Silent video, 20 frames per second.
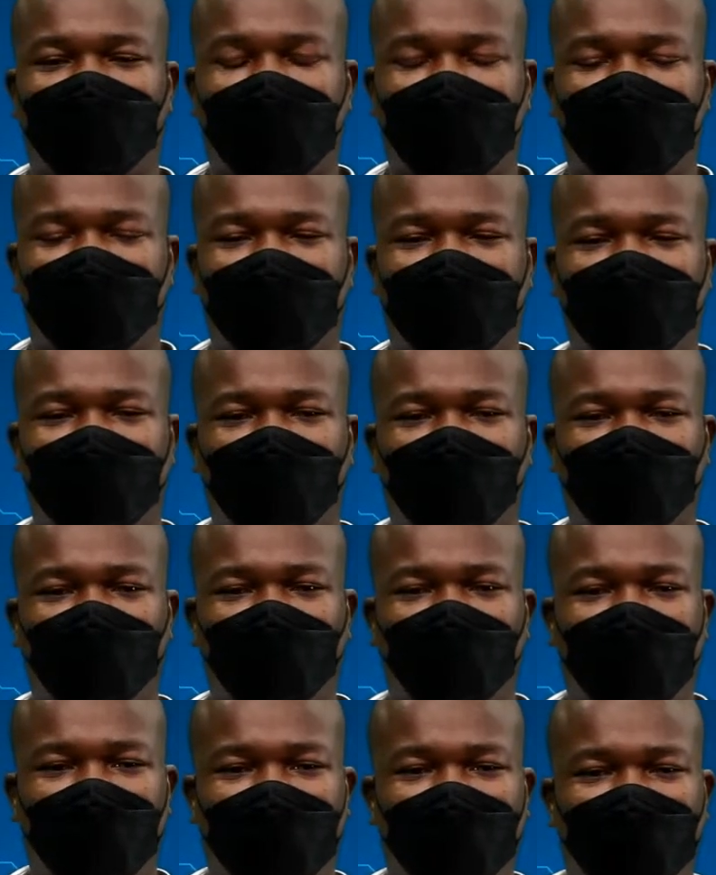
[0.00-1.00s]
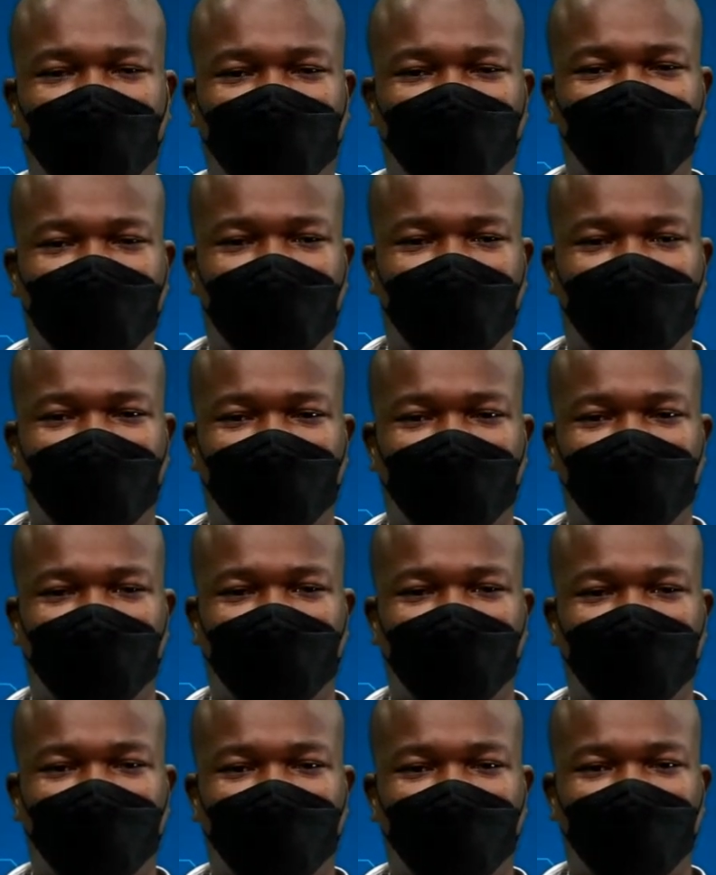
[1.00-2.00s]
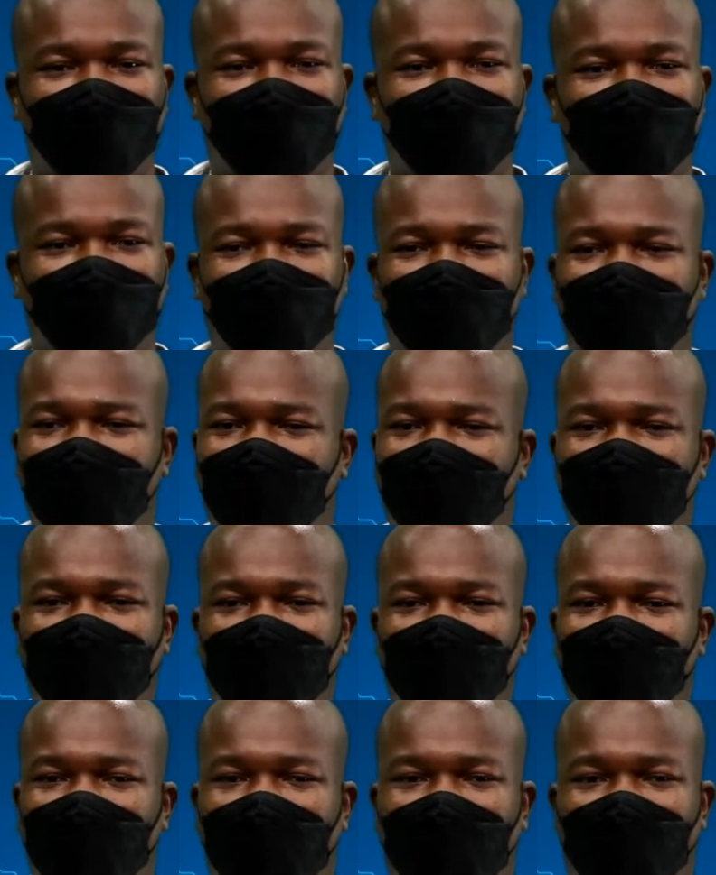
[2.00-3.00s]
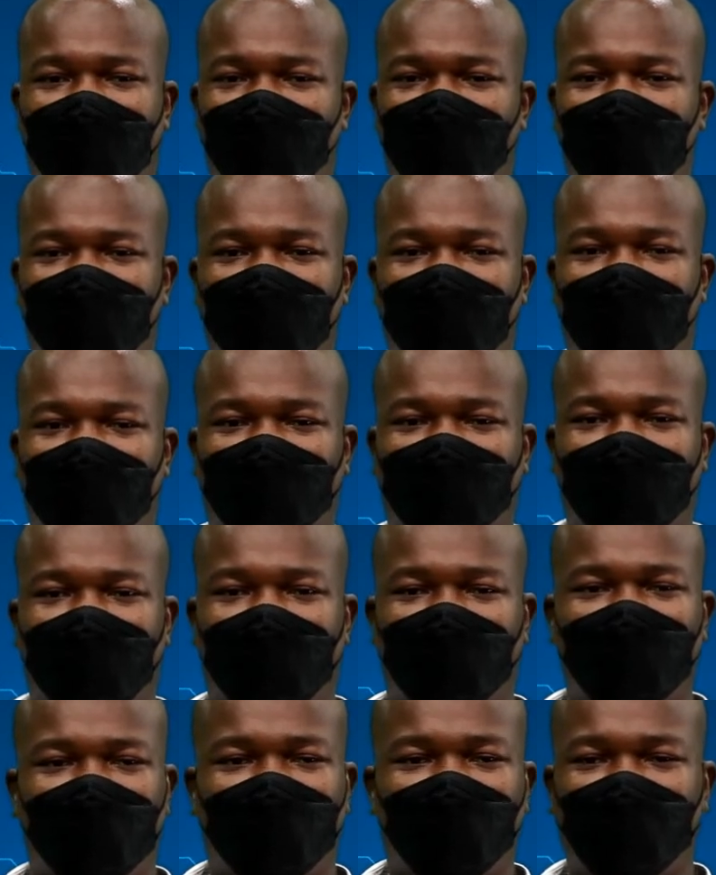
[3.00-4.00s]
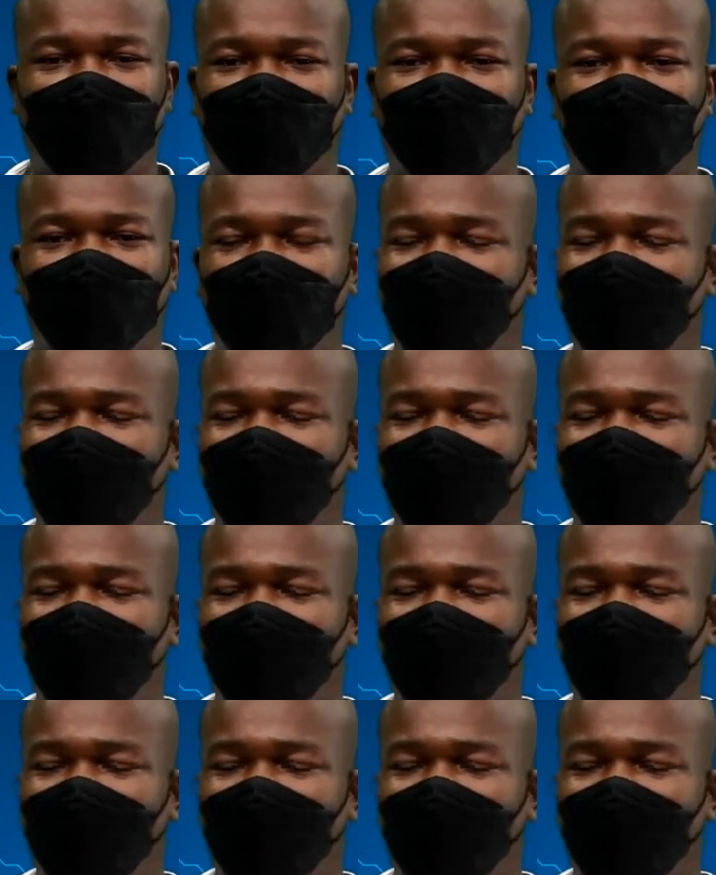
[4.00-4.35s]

I'm able to win this money, then I mean, I'll be rich. I'll be able to do